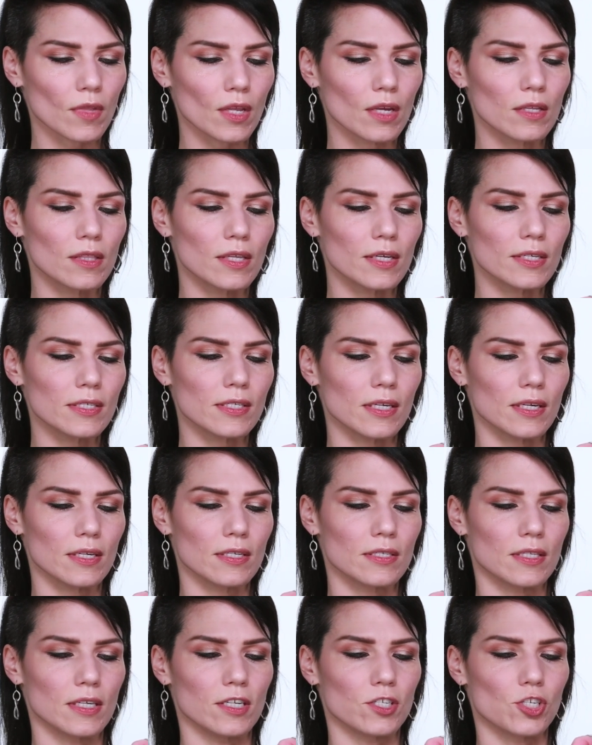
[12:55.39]
This
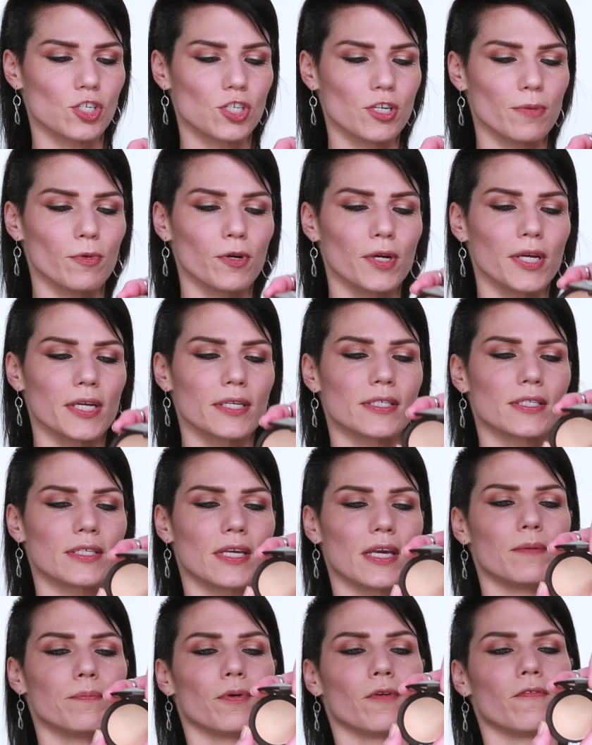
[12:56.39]
is the Shimmering
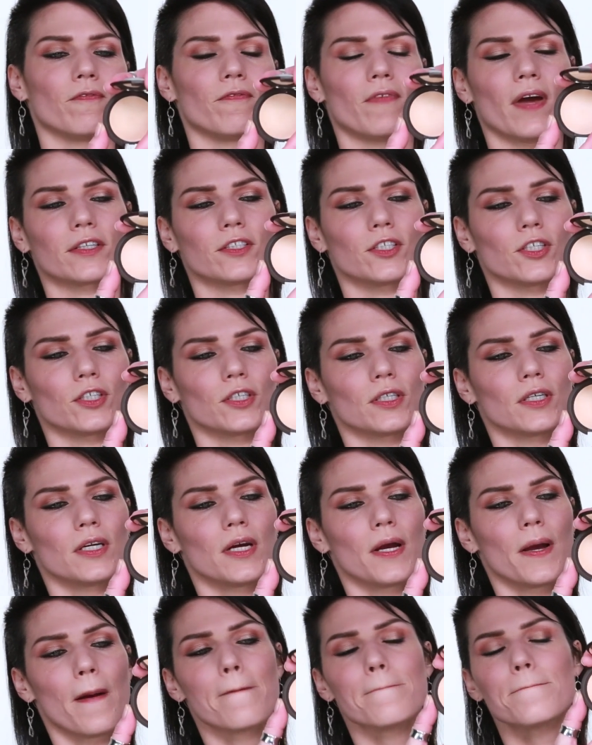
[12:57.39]
Skin Perfector
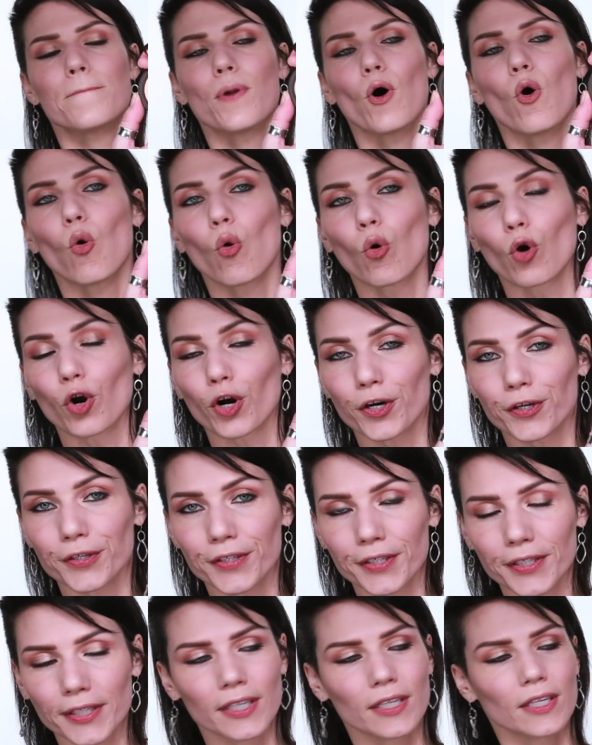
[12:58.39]

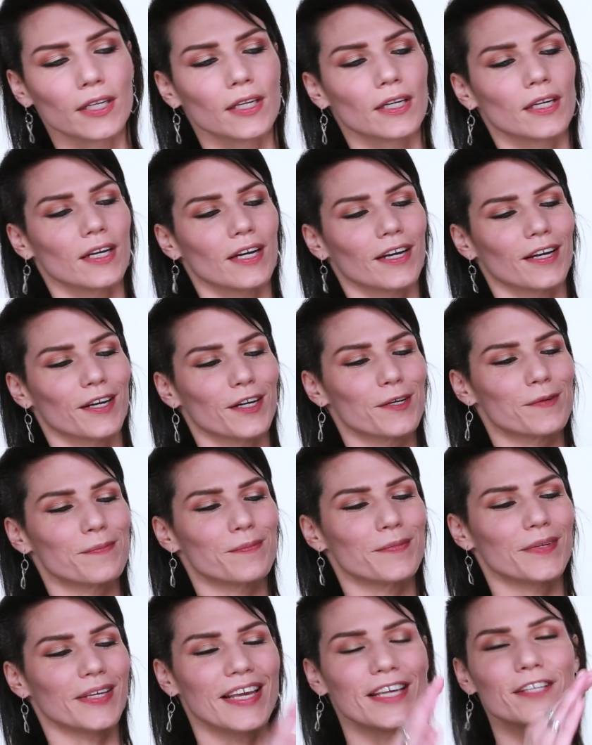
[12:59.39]
Poured
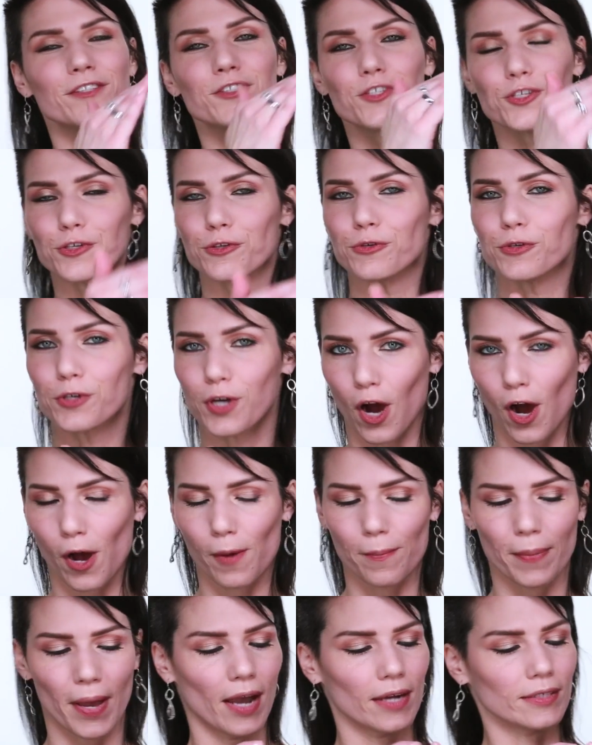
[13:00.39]
um, into a
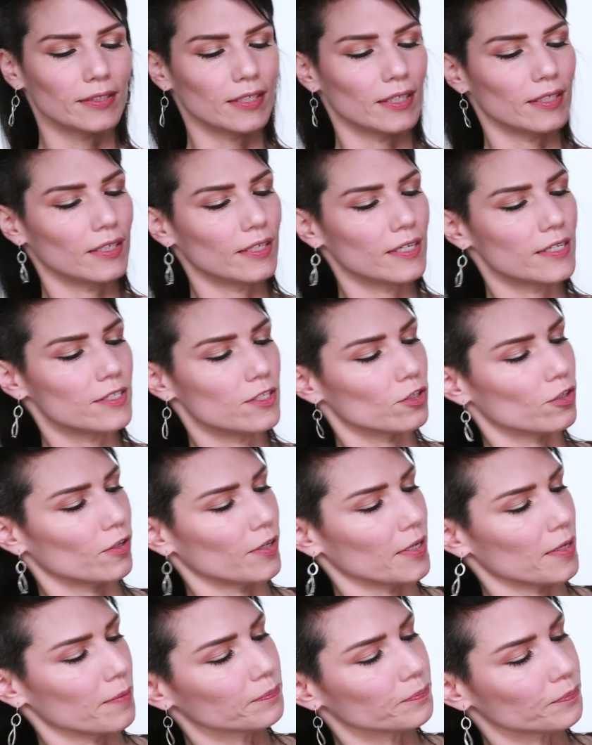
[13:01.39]
compact, and it is a
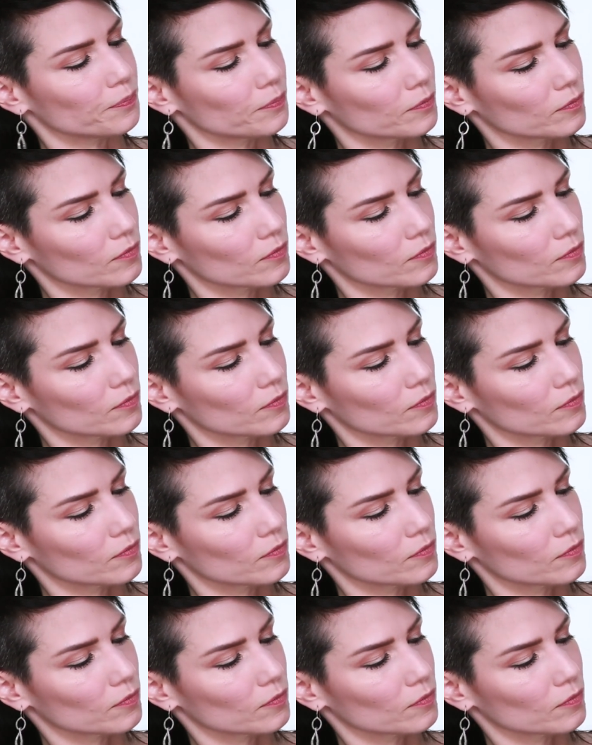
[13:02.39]
cream.